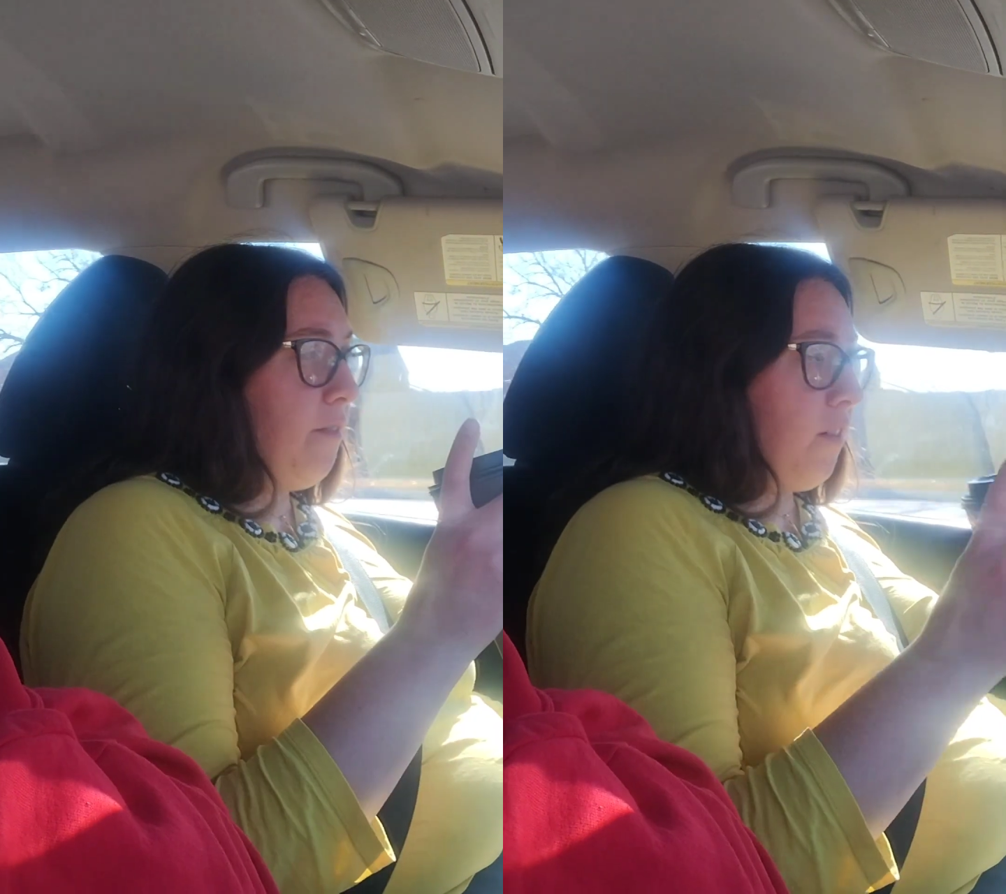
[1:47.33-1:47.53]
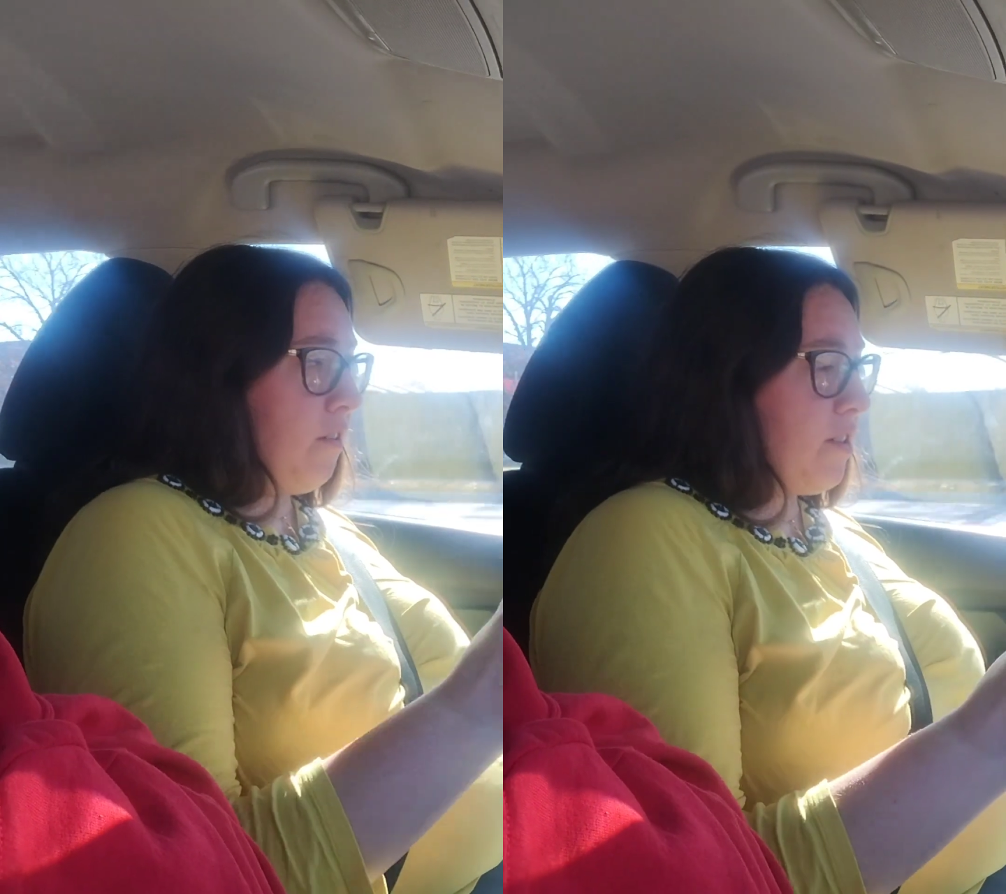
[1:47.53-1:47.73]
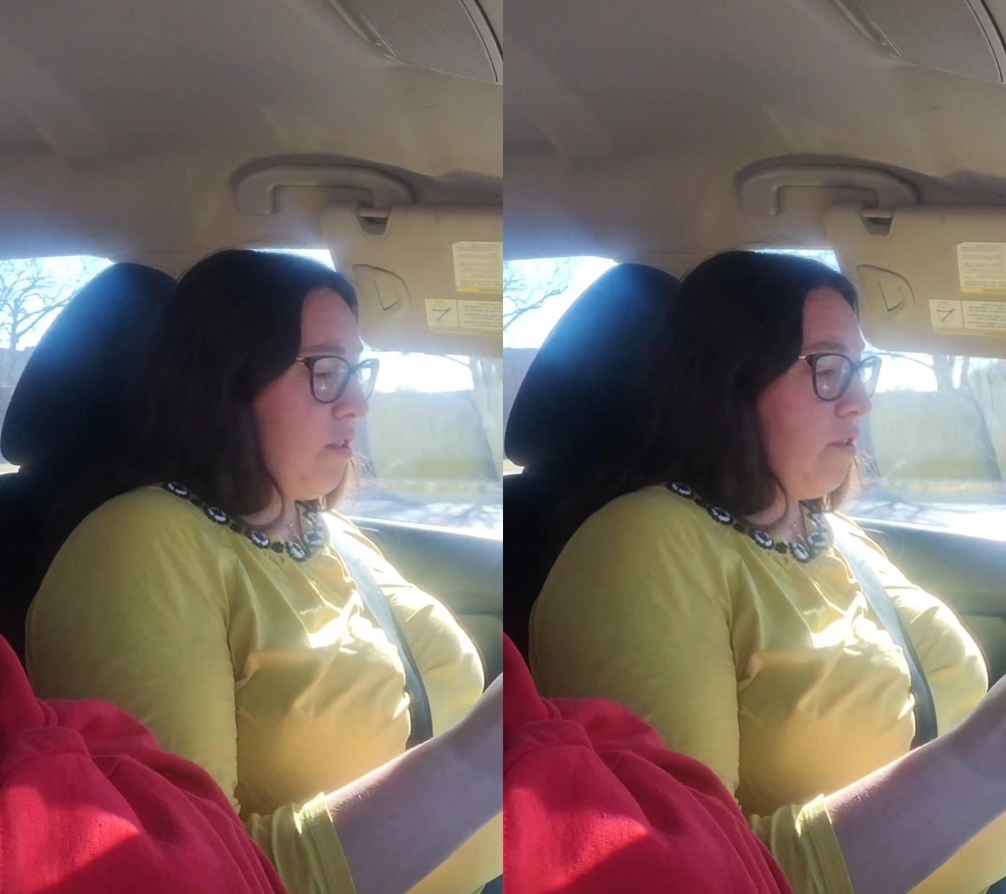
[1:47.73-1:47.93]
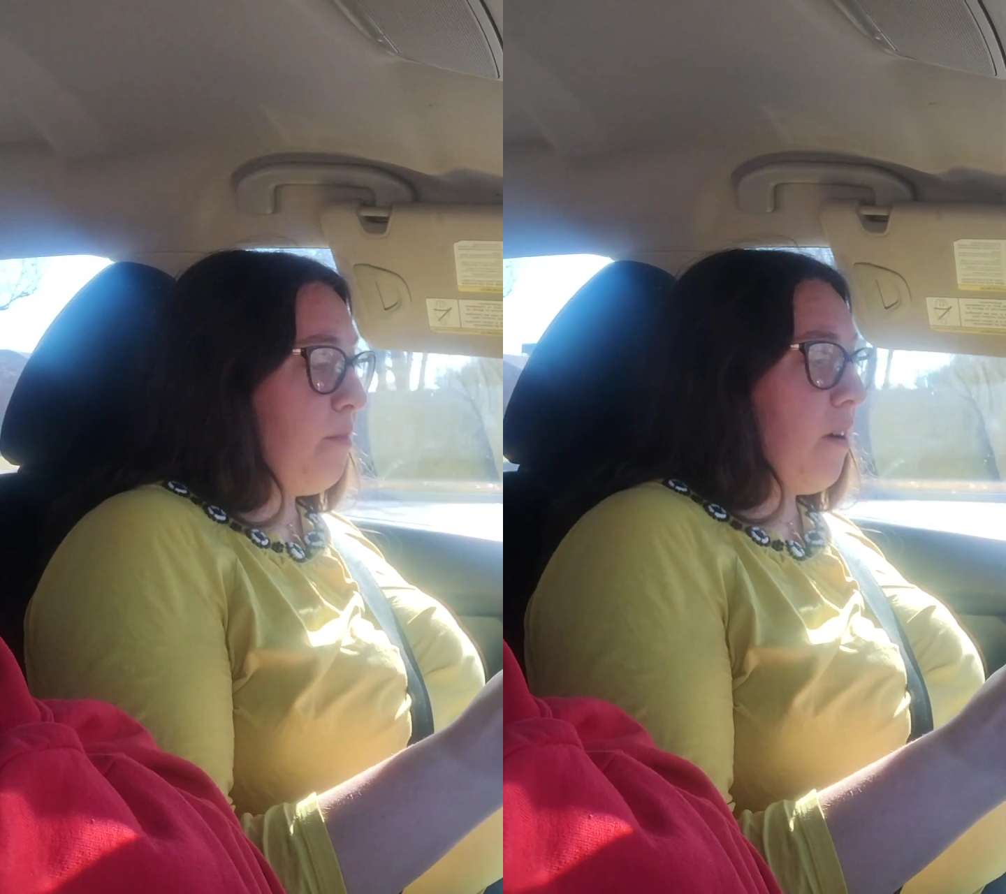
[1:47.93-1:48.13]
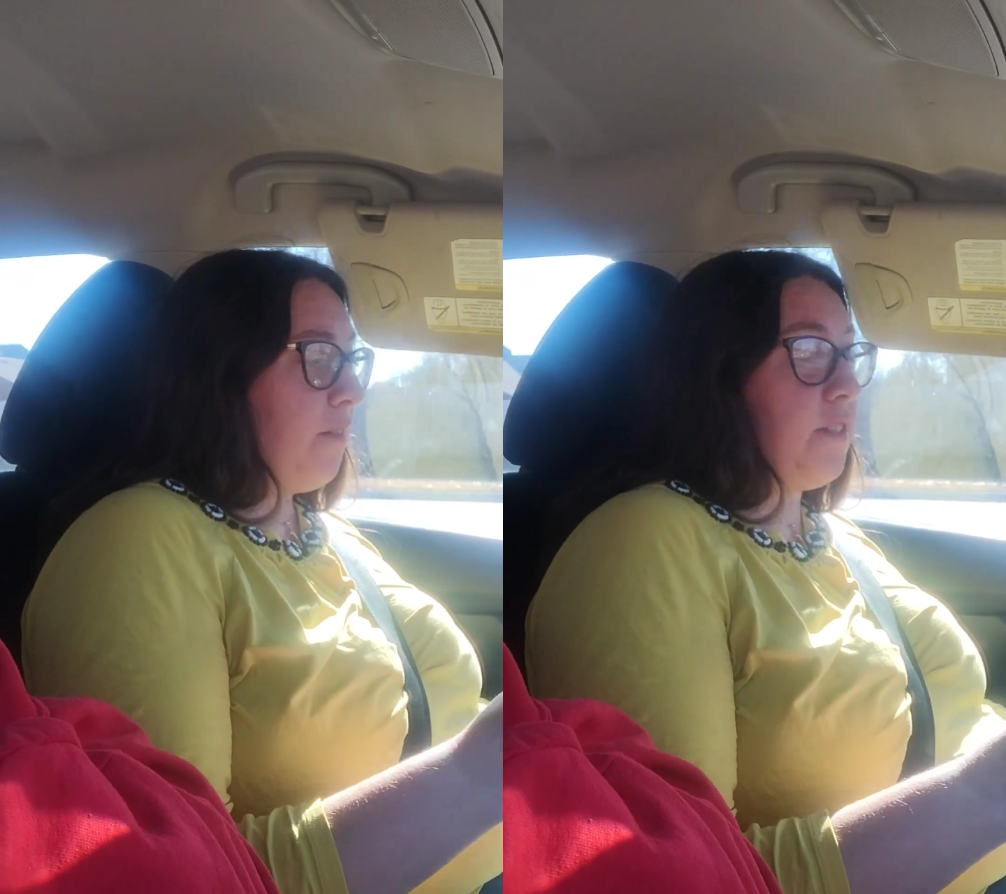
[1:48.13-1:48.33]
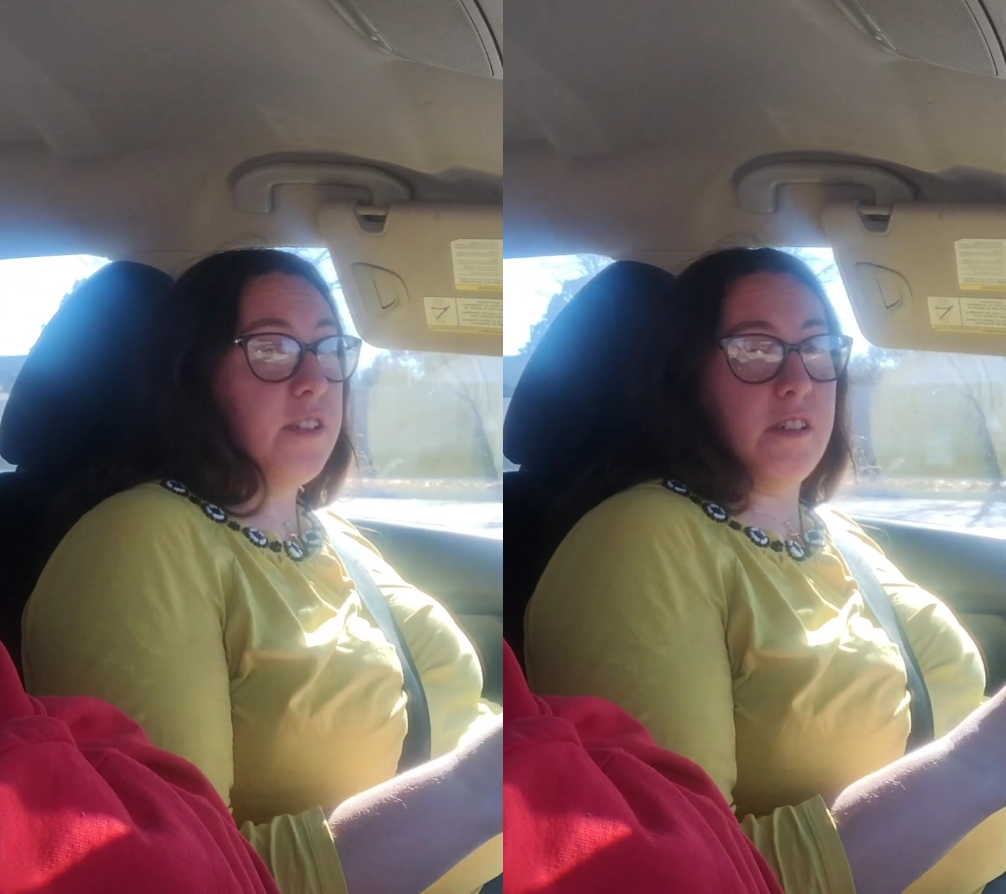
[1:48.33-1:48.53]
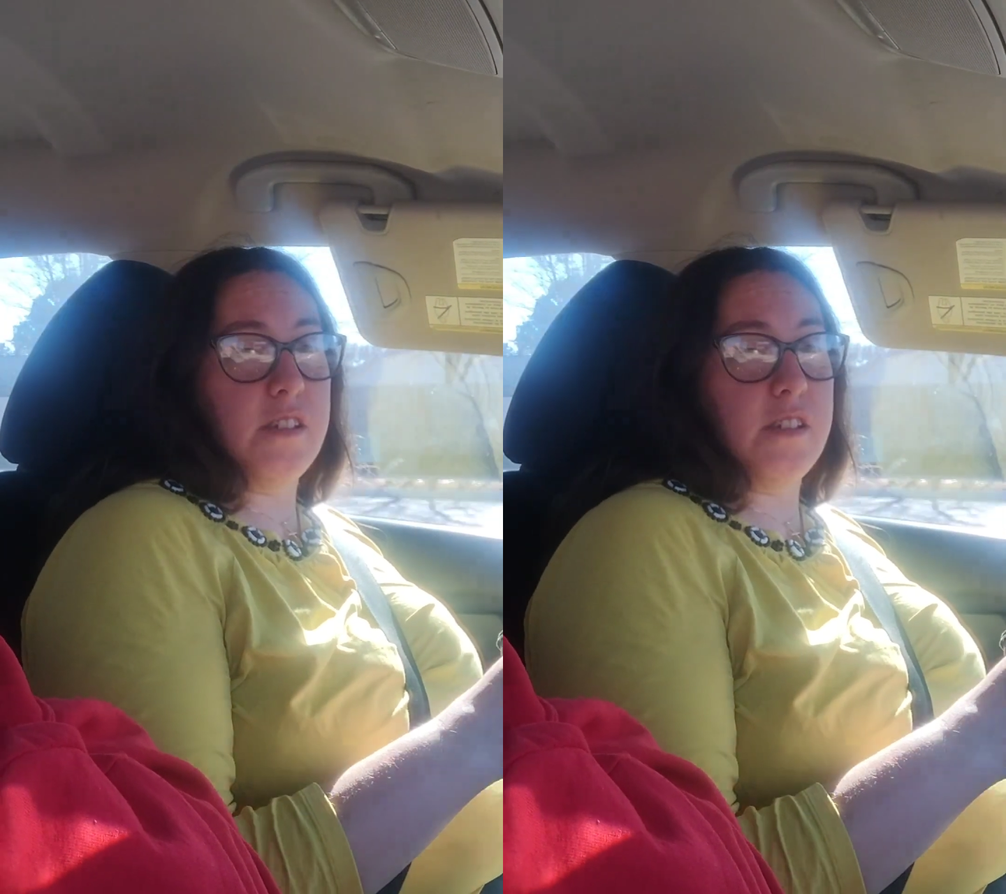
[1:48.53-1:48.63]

I've always heard prophecy